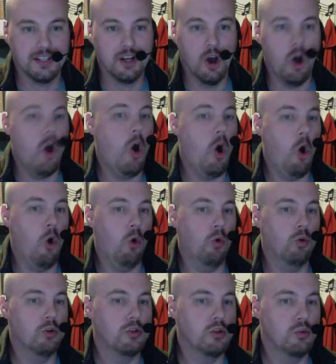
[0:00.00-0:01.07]

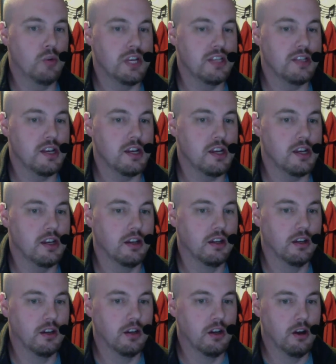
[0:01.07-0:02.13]
All too easy.
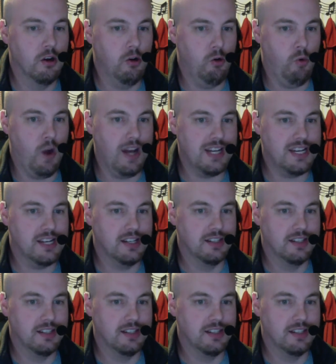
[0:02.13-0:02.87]
What?